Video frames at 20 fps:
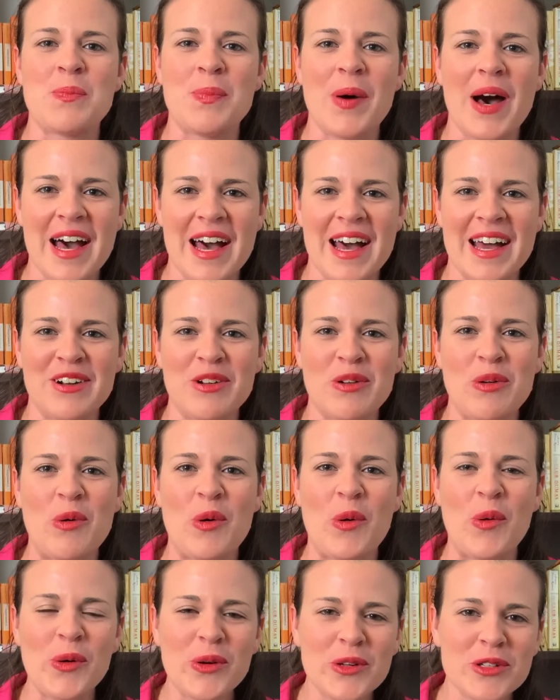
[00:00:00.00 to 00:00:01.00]
But
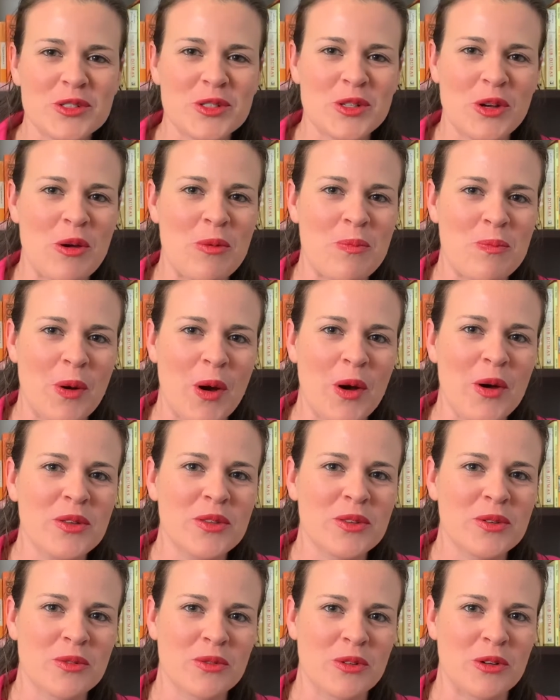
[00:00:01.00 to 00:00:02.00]
also,
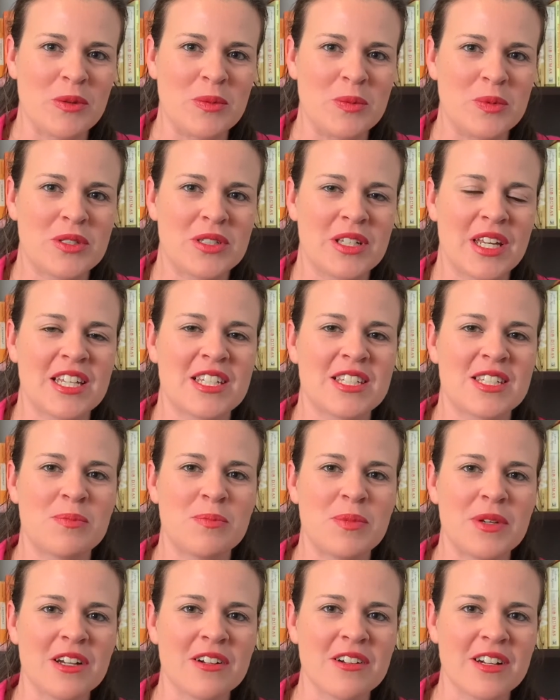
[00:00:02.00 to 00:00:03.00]
both groups
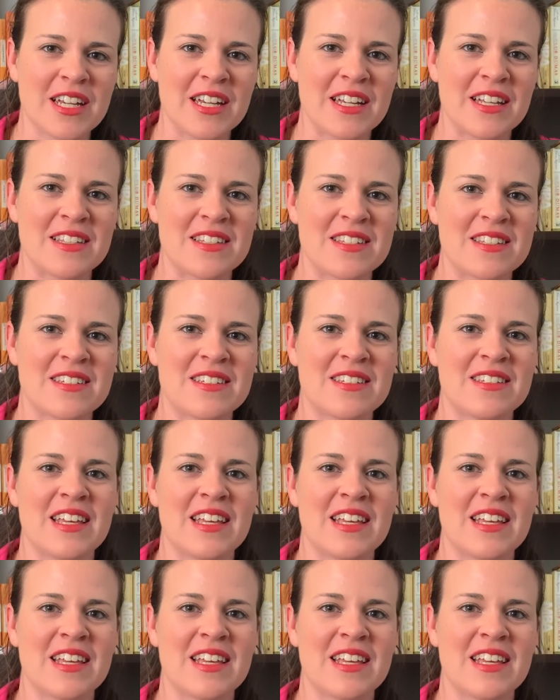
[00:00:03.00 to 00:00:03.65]
experienced